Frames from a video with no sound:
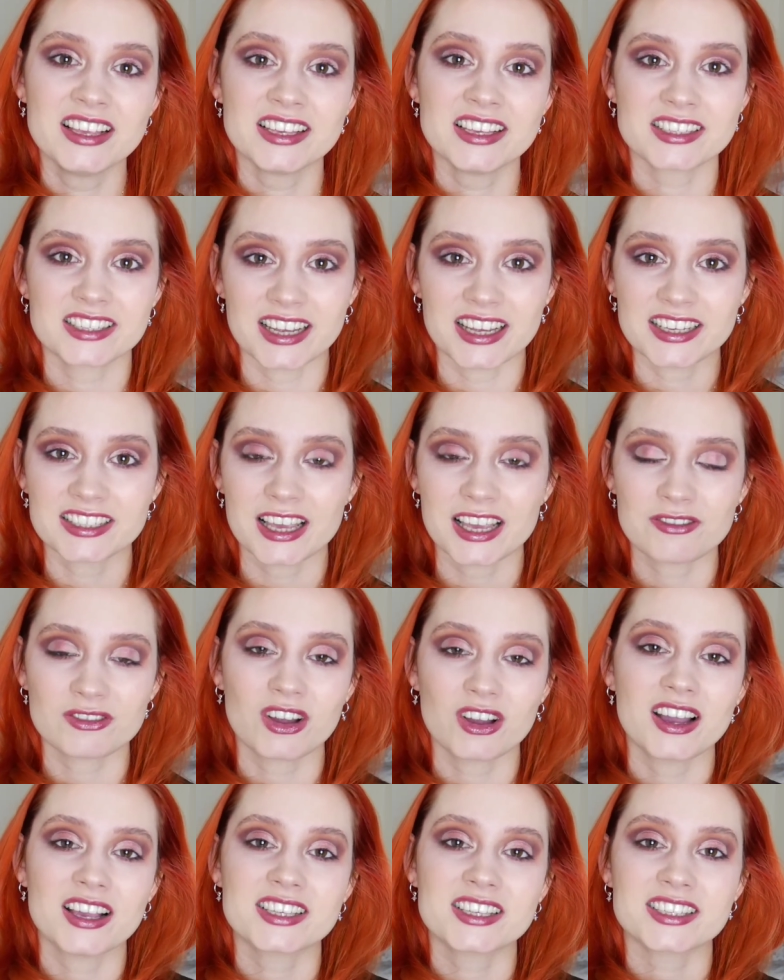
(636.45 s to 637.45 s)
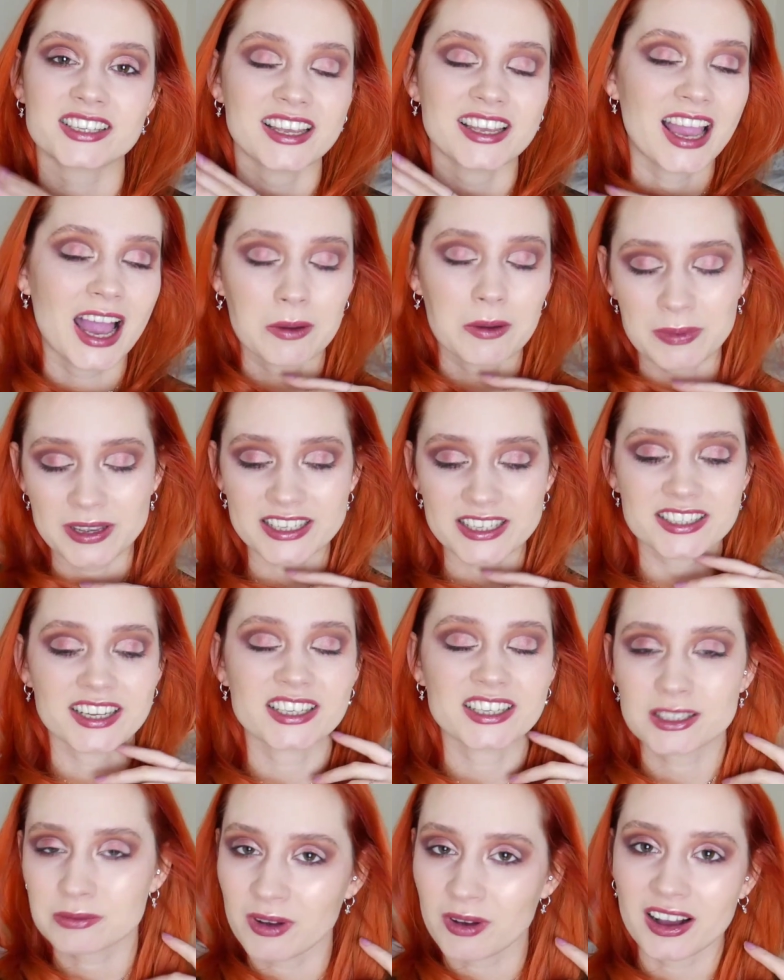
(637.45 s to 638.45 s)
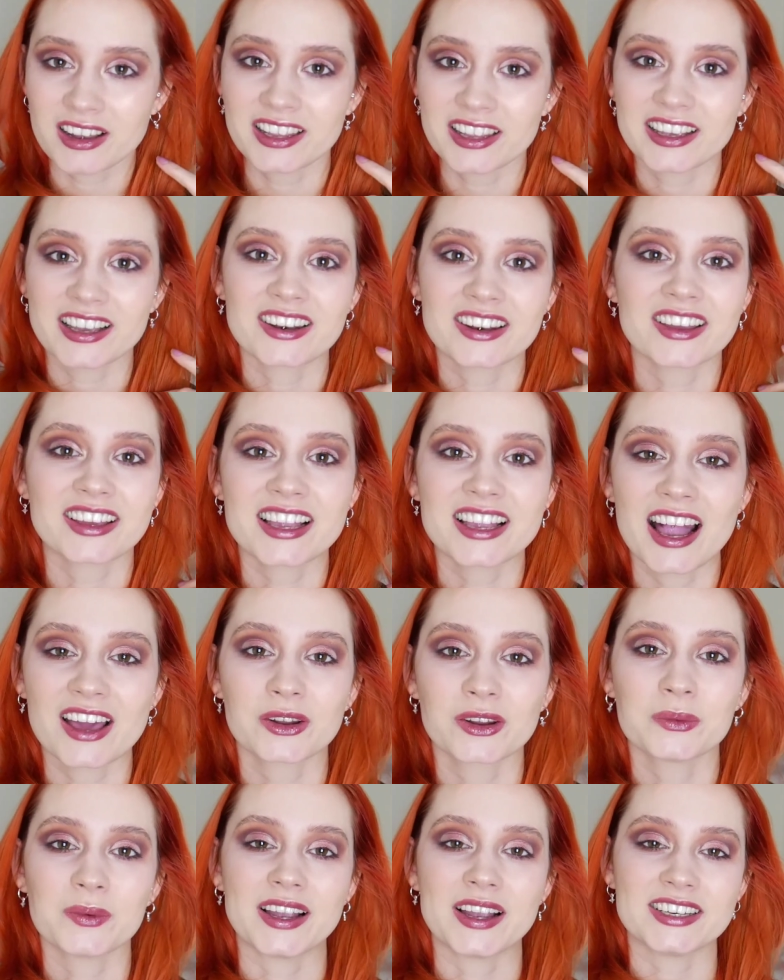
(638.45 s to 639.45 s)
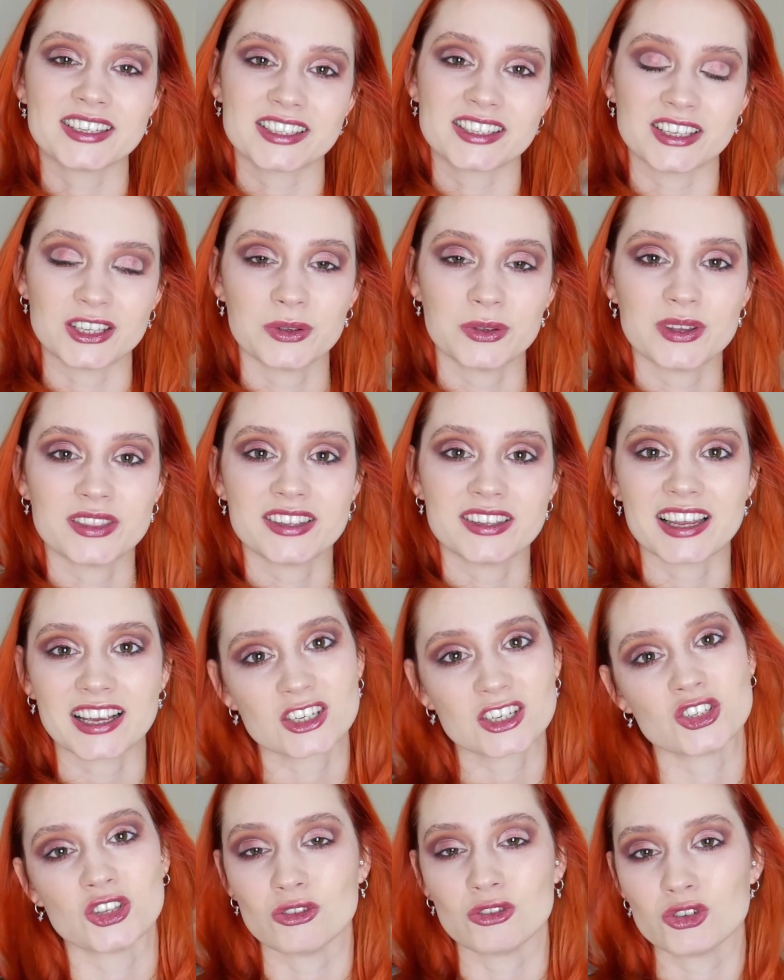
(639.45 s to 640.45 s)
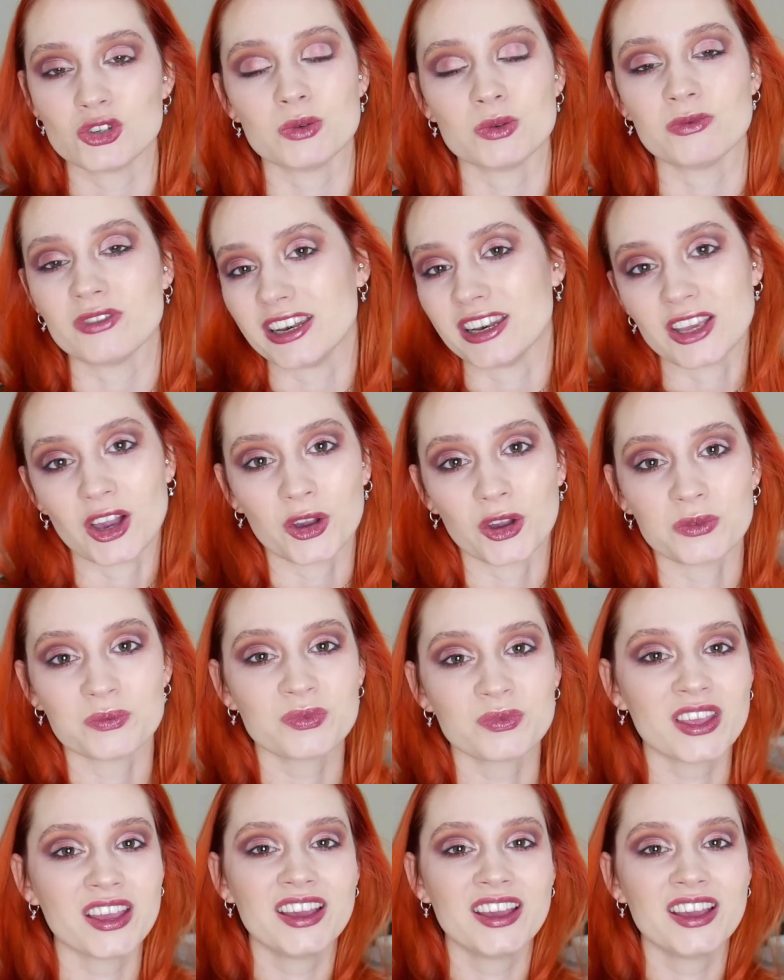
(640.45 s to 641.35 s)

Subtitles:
Stay safe guys, stay happy, stay smiling, and I cannot wait to see you in the next YouTube video.